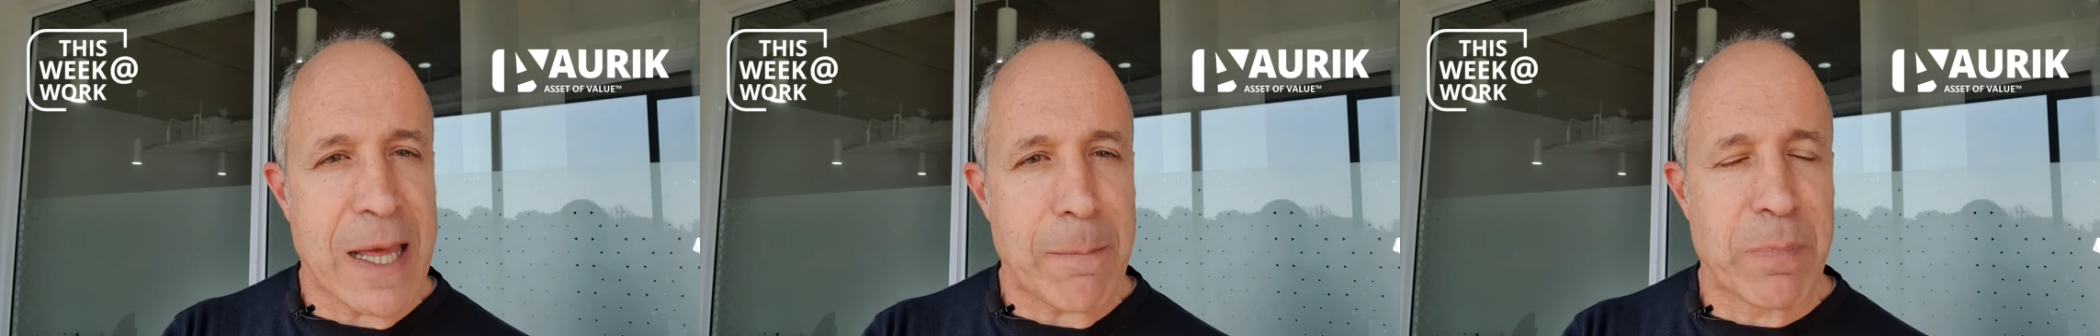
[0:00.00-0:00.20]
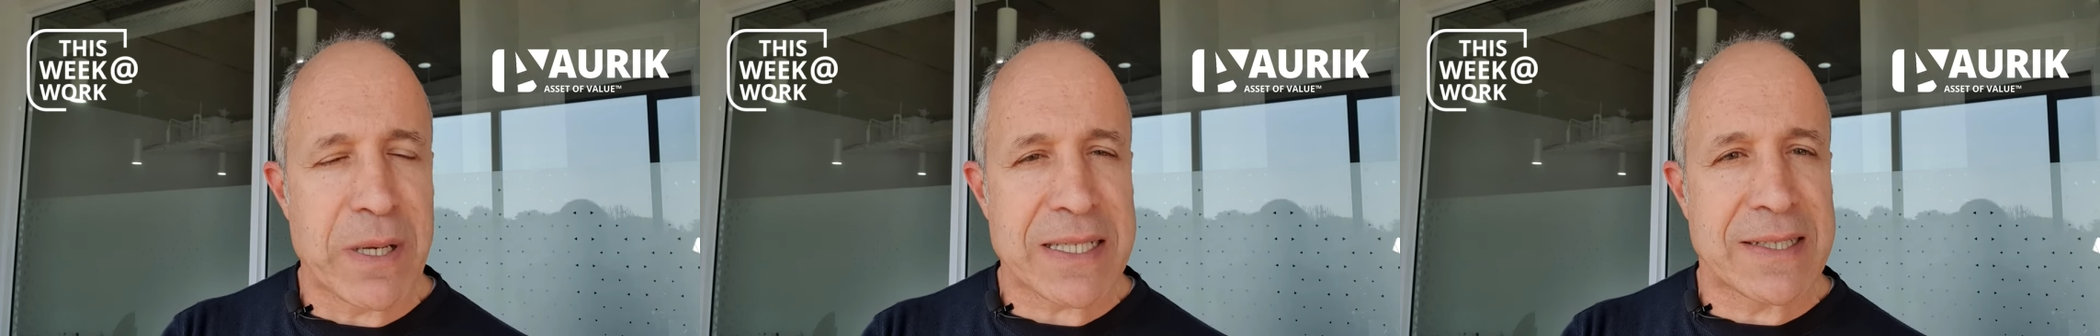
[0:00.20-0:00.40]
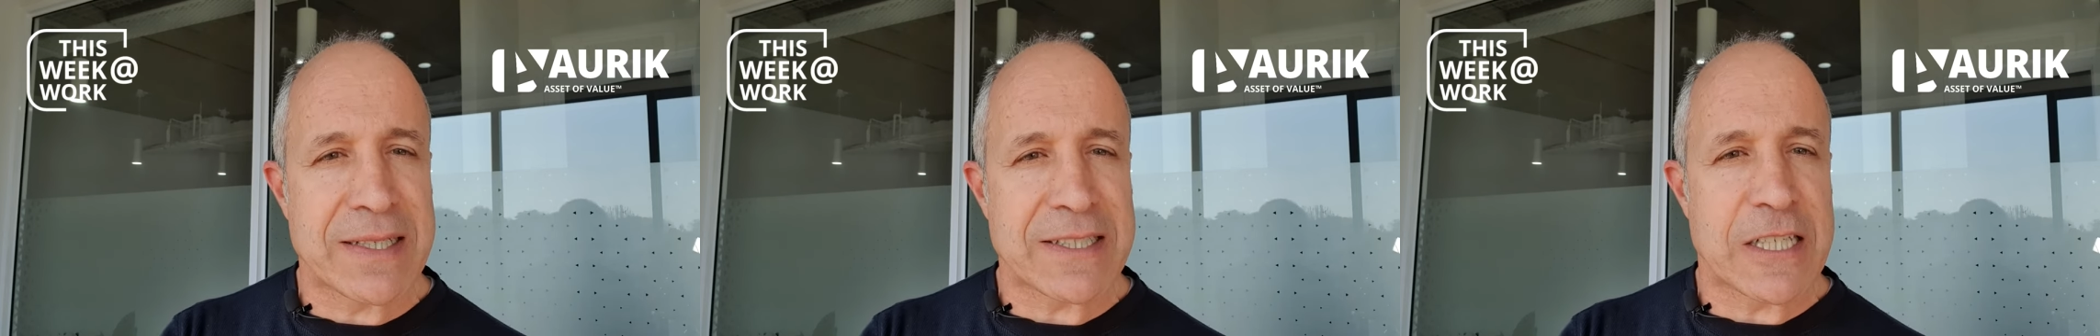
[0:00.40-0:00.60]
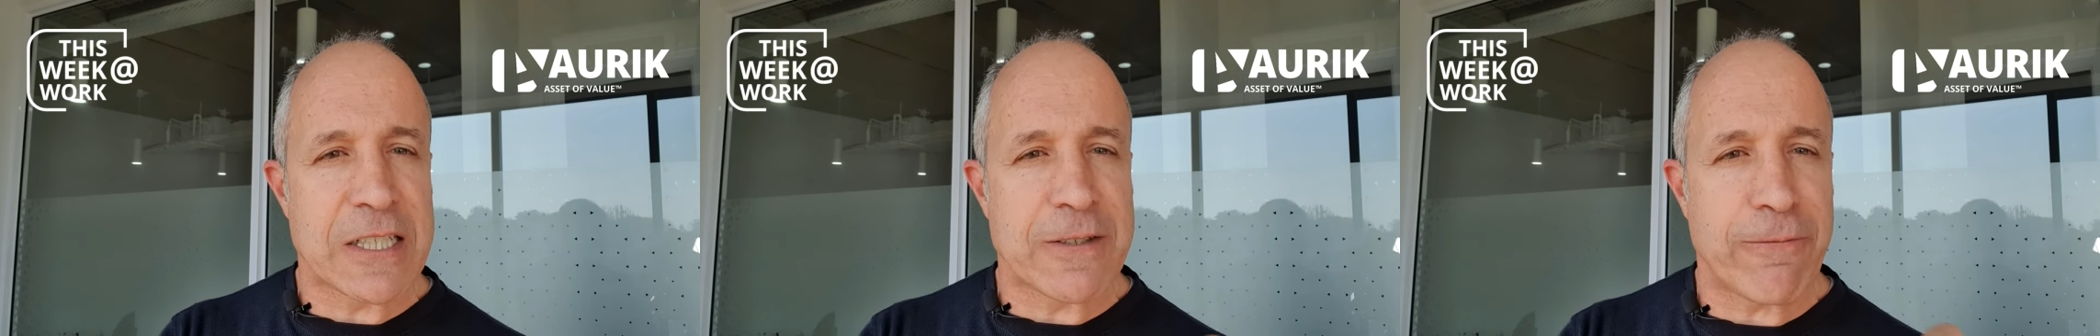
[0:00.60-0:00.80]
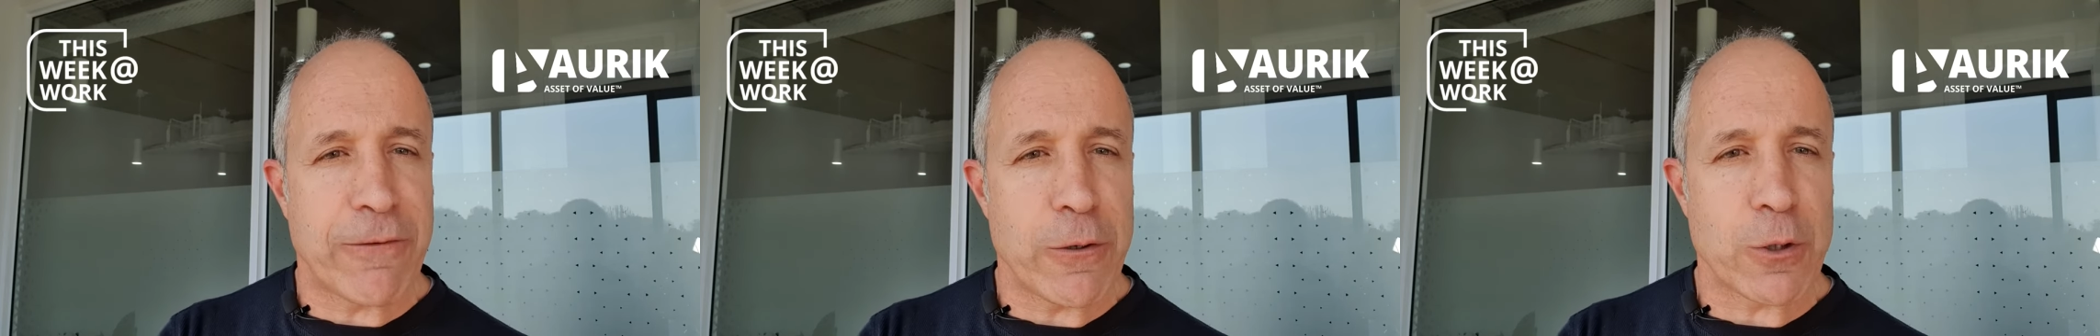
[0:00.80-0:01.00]
that
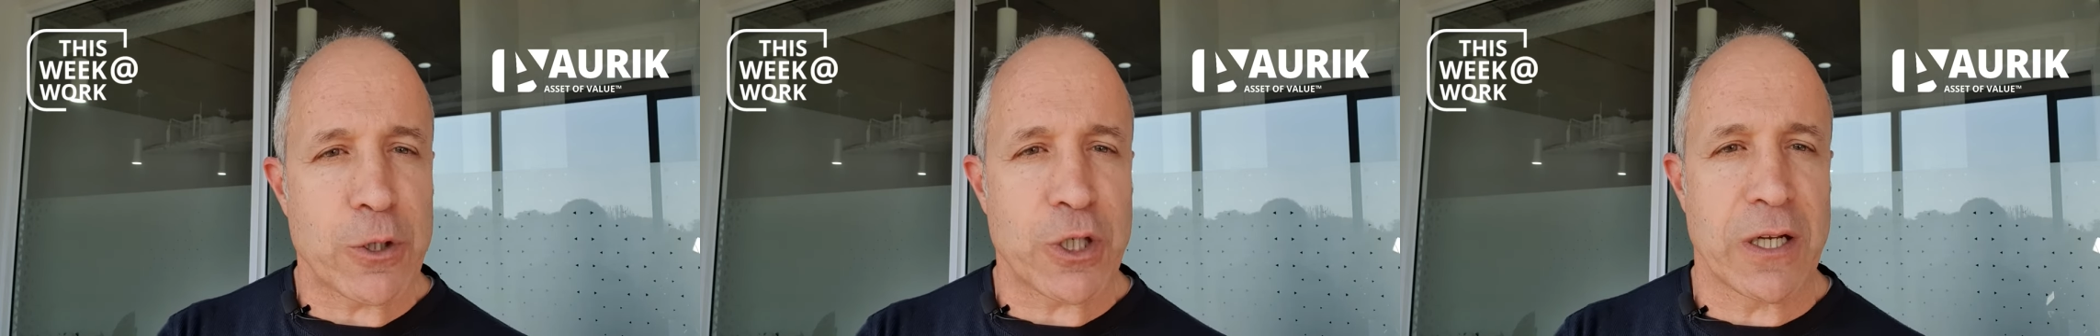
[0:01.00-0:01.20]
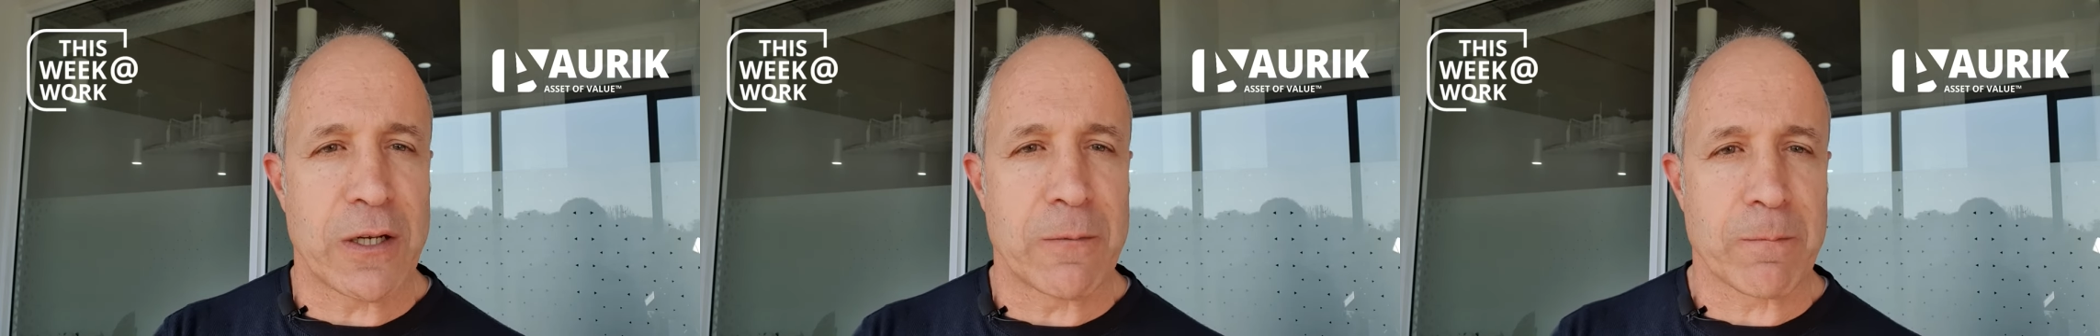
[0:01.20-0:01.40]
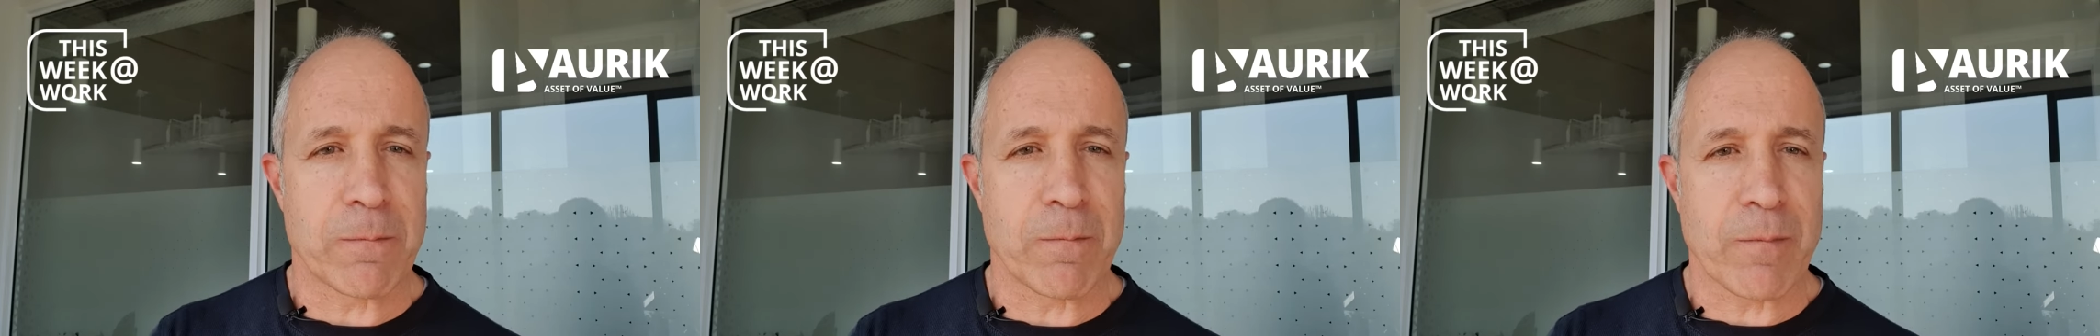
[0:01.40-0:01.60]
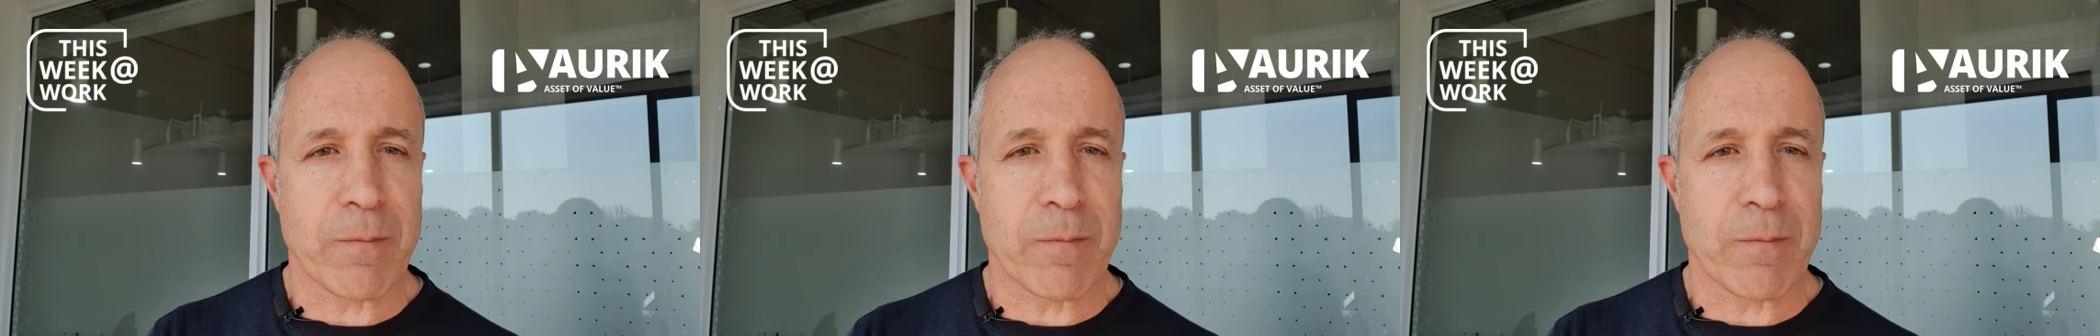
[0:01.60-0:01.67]
business's future?